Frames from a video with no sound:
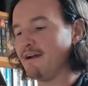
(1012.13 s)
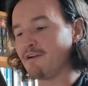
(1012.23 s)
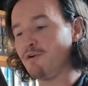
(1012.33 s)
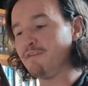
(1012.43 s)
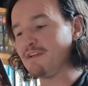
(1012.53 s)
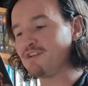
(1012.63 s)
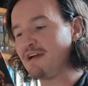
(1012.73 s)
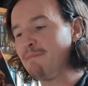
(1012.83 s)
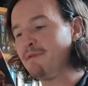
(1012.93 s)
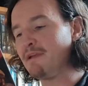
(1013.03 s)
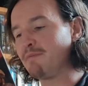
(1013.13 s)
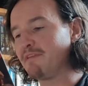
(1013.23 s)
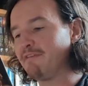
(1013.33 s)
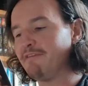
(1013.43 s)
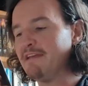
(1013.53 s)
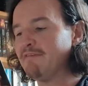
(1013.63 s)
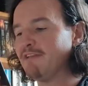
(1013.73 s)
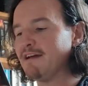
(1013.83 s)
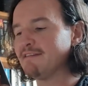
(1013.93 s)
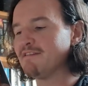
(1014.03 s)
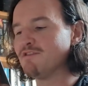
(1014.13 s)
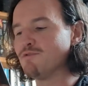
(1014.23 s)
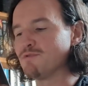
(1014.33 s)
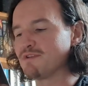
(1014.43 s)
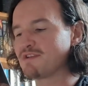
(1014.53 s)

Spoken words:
A Gothic champion with a fight-flattened nose